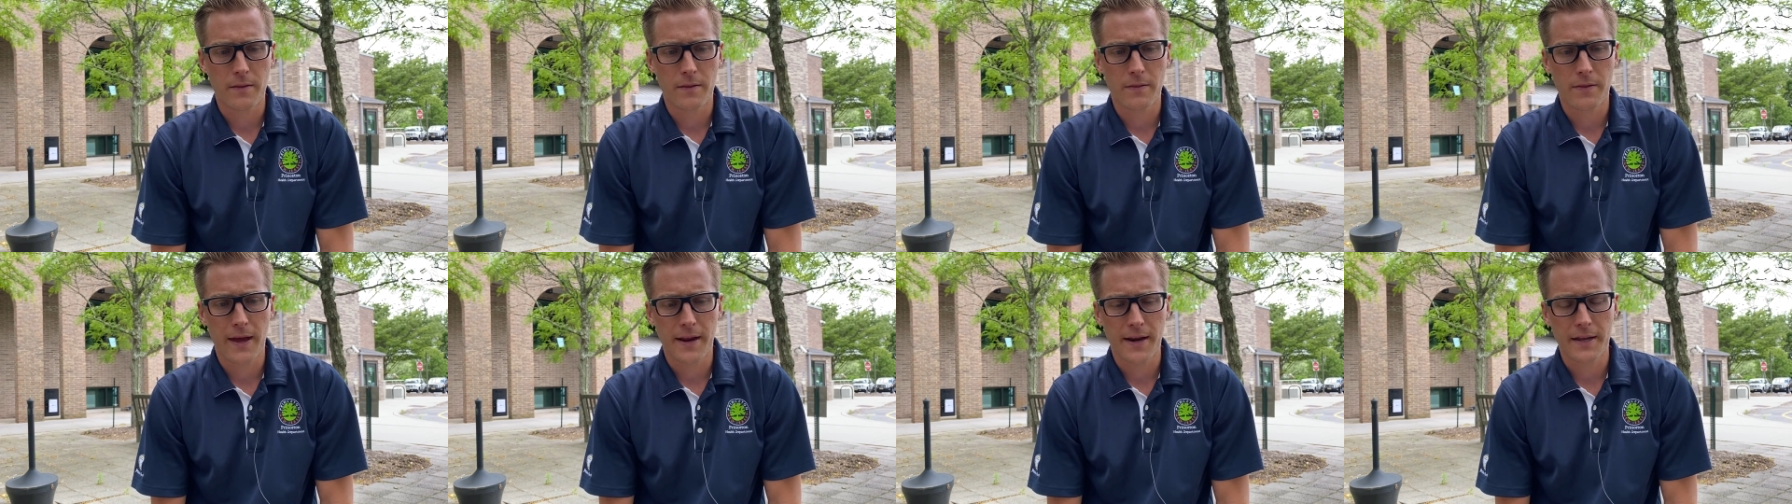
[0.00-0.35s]

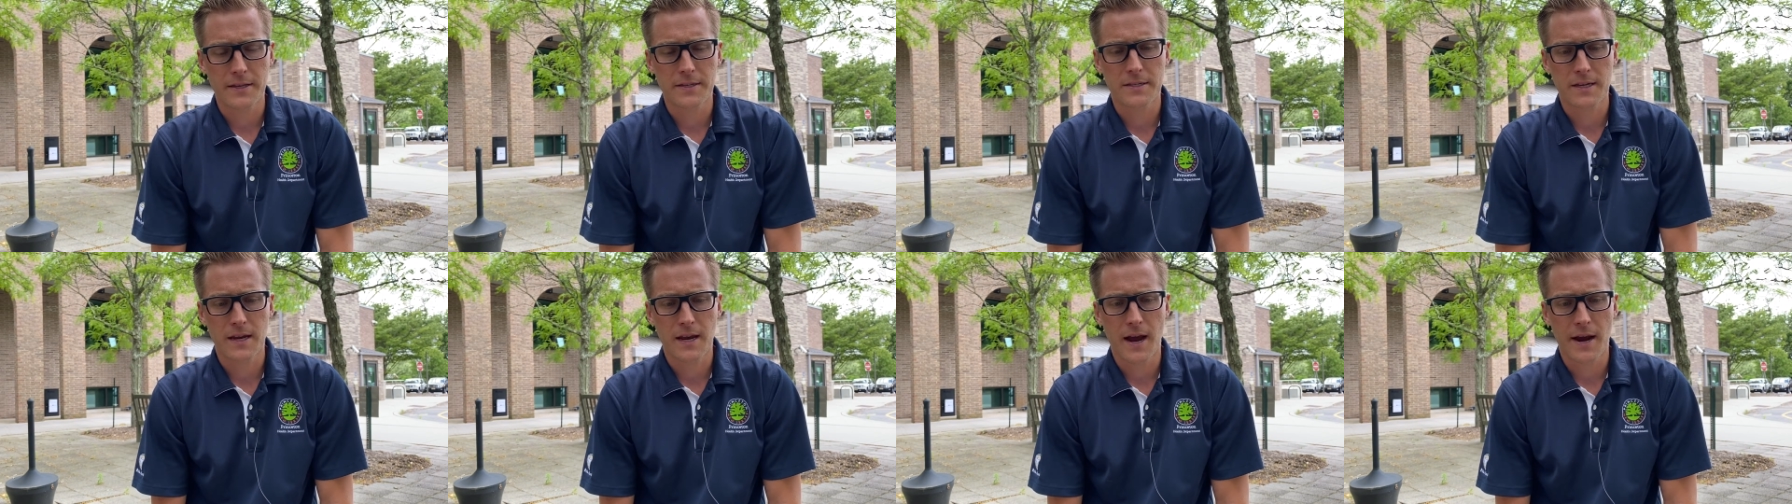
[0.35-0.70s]

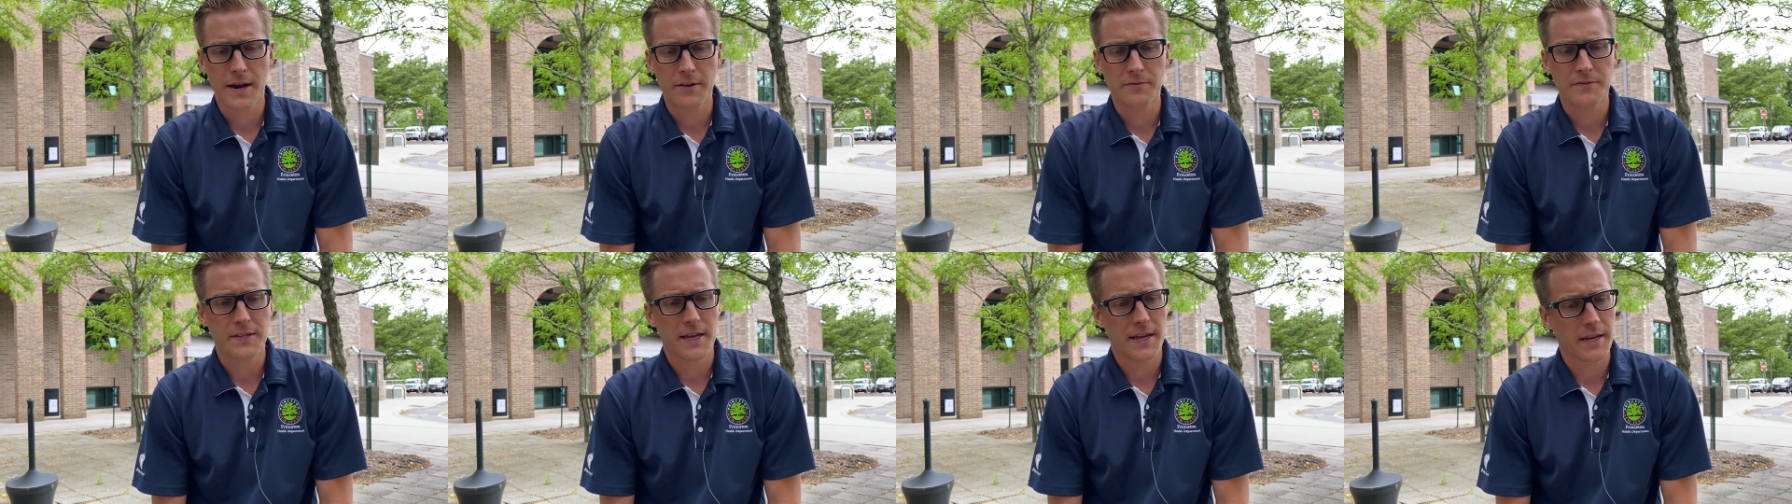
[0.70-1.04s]
has
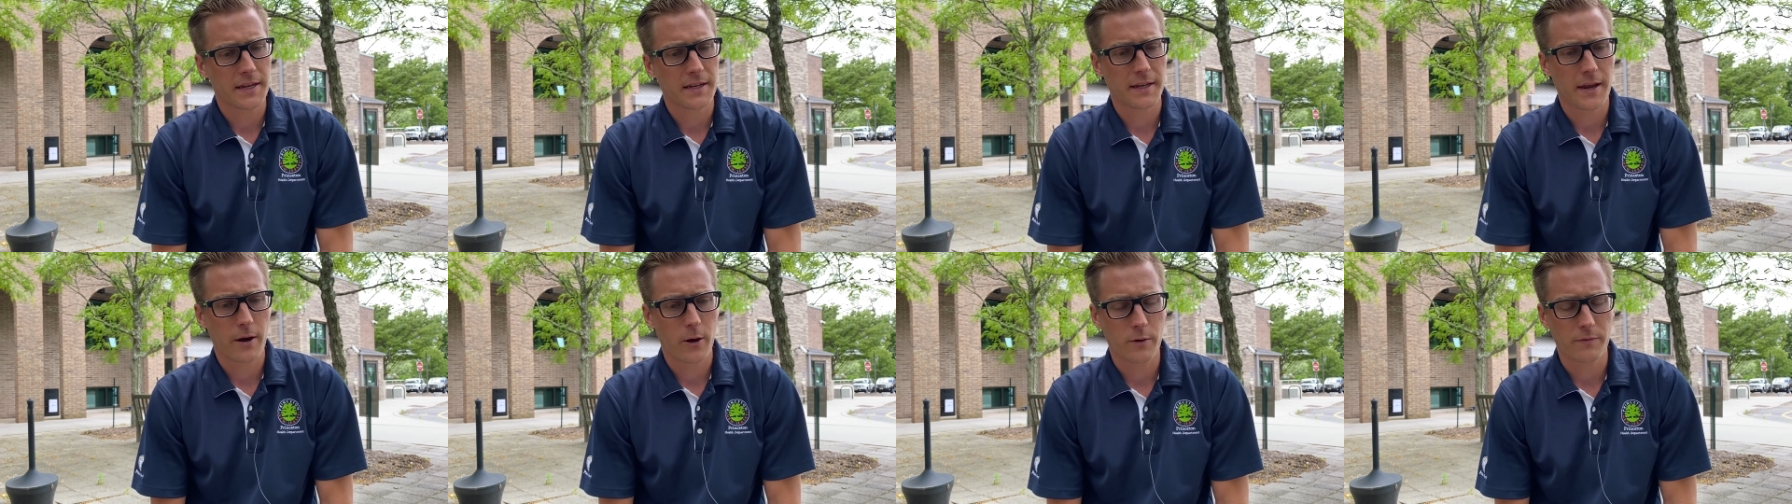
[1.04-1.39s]
kind of
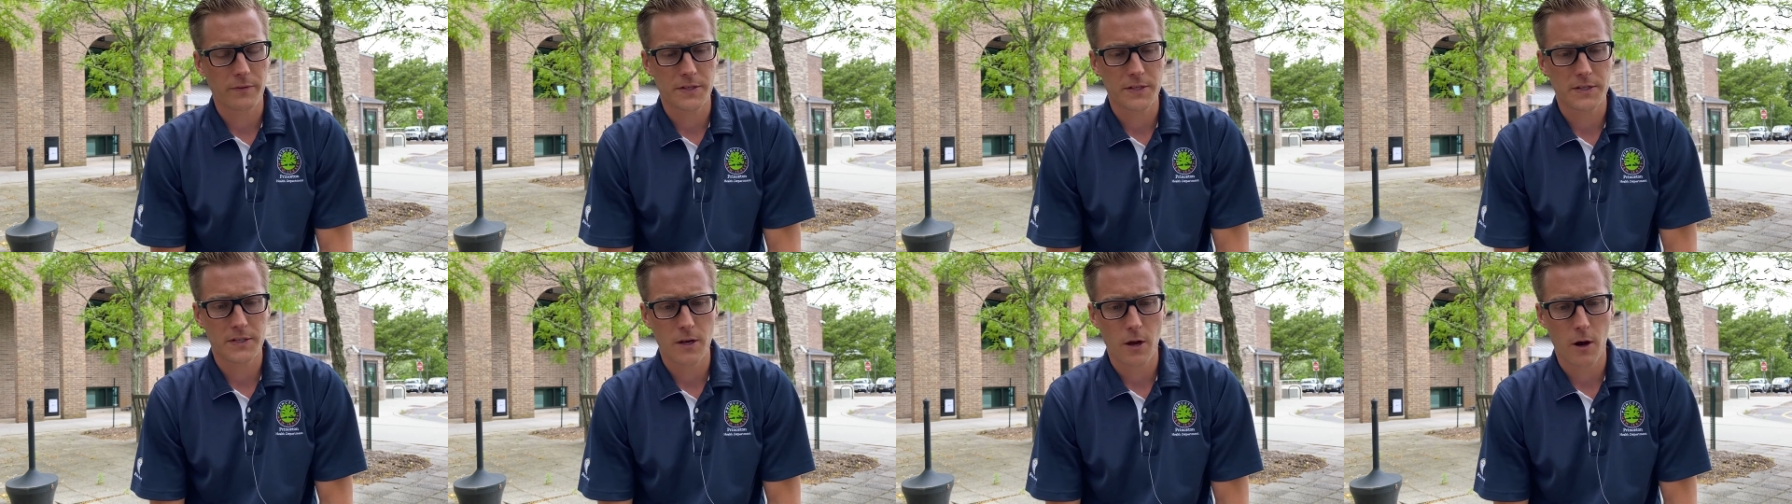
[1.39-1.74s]
taken care of
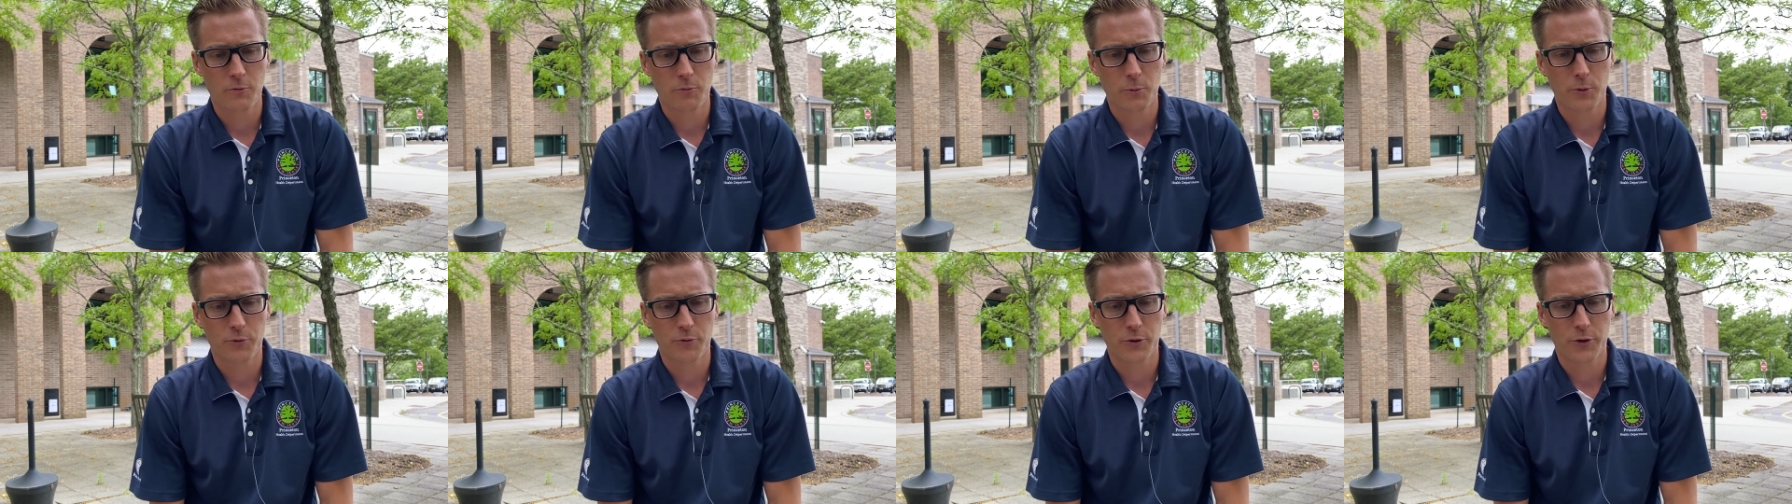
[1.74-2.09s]

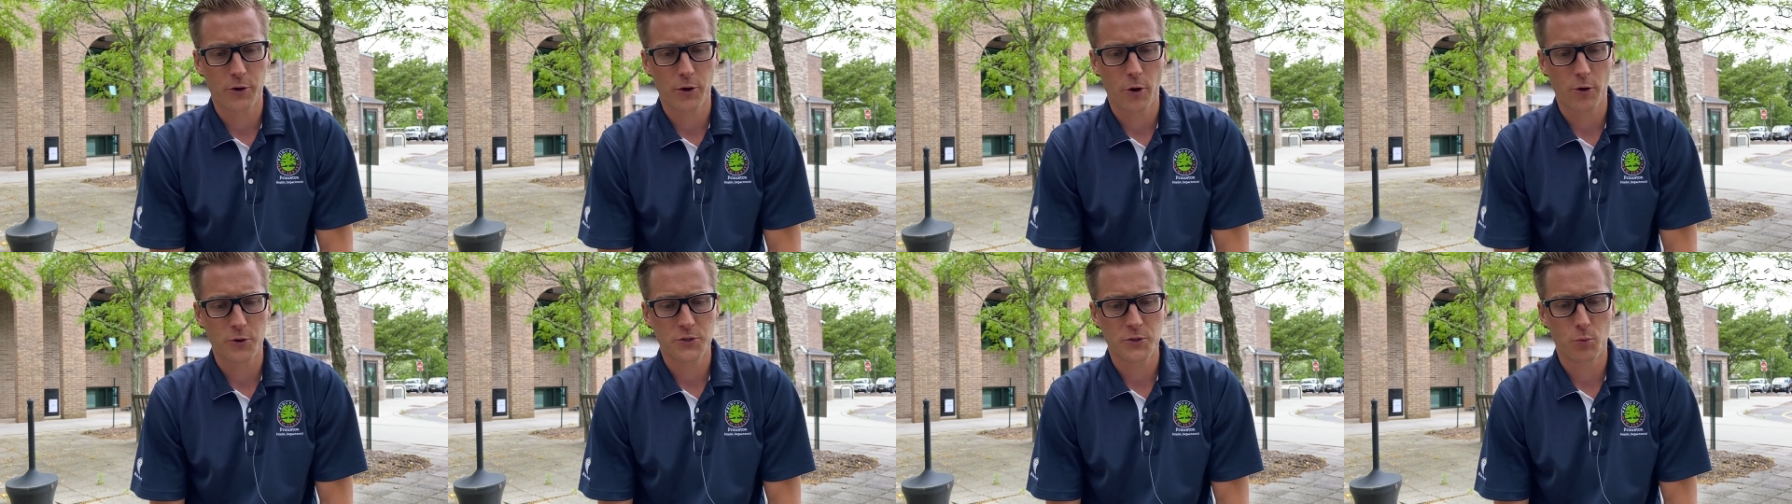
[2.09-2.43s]
itself with
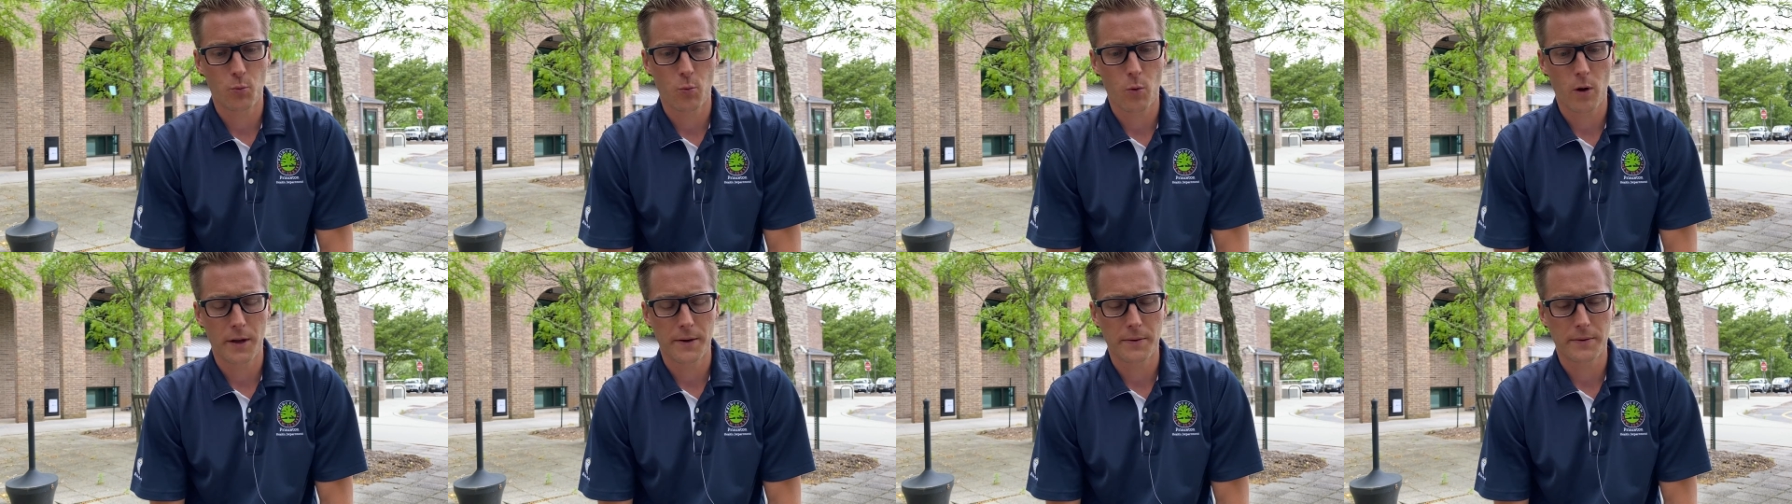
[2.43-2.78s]
regards to
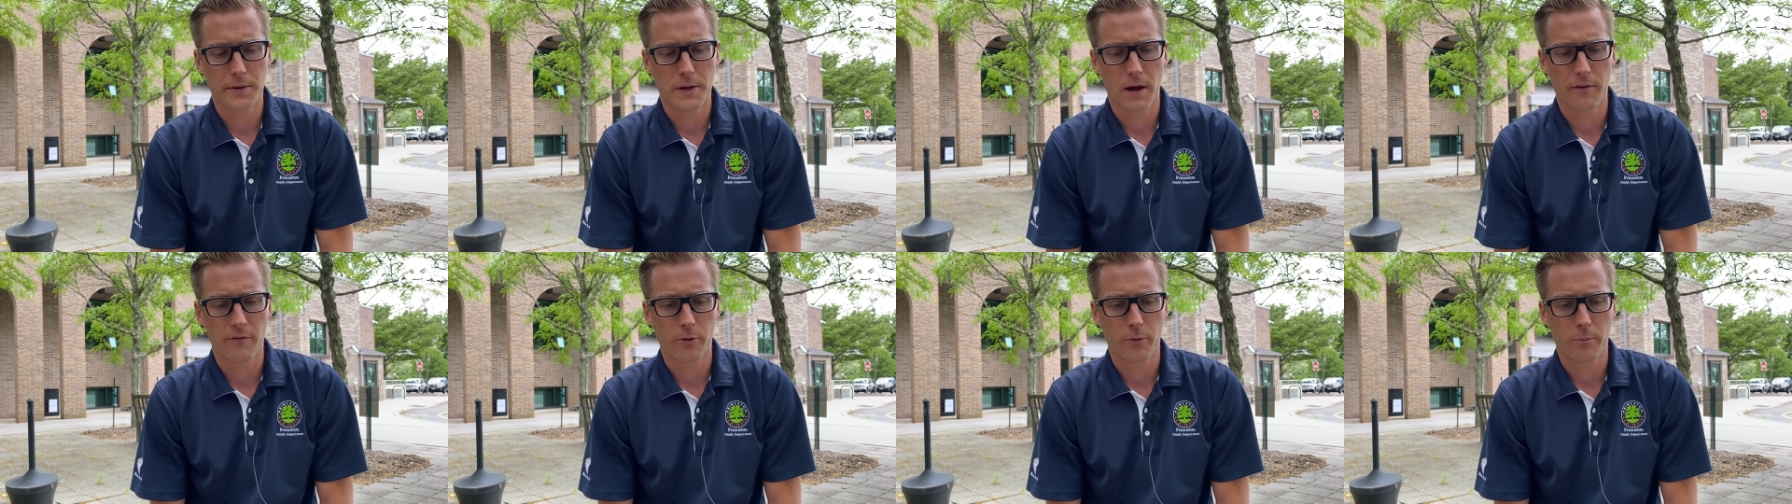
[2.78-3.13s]
what
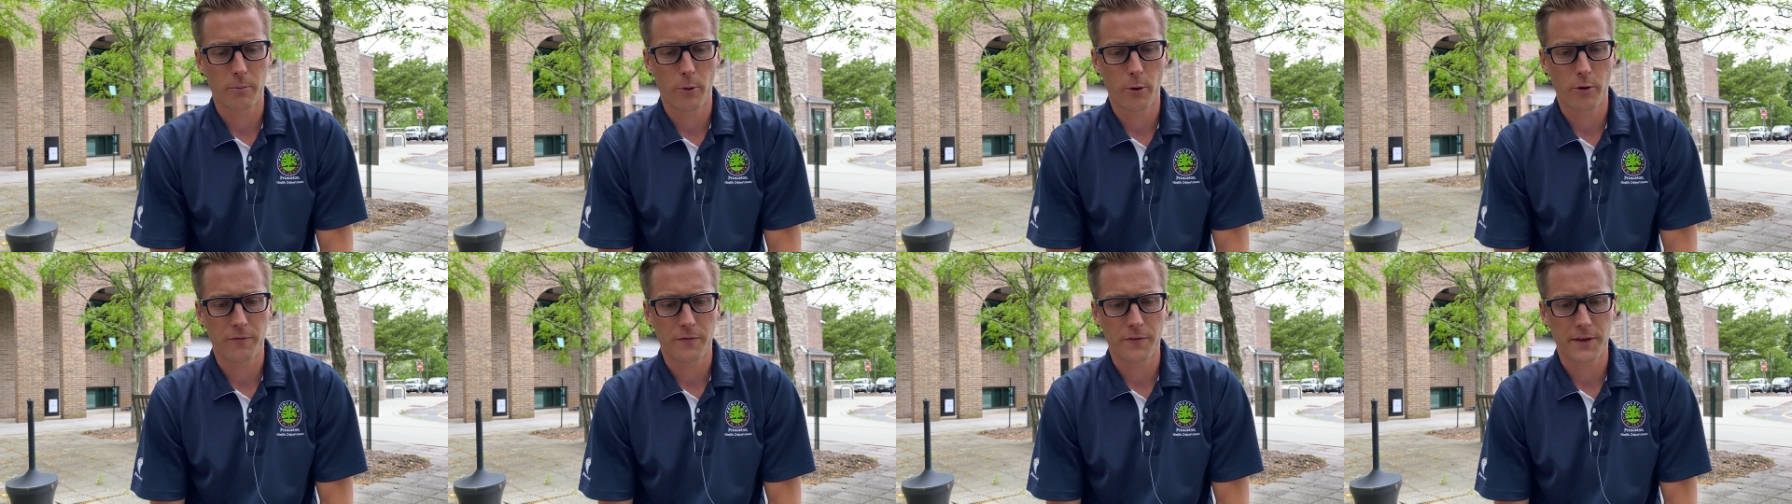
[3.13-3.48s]
Governor
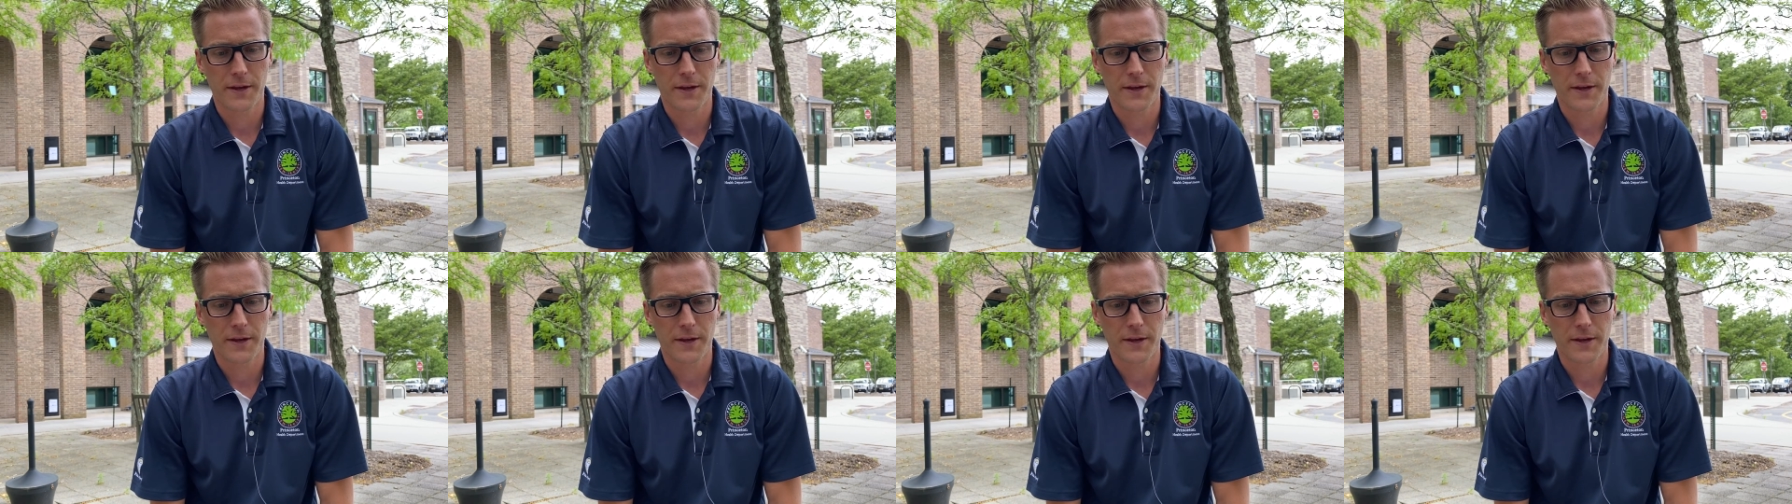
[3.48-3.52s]
Murphy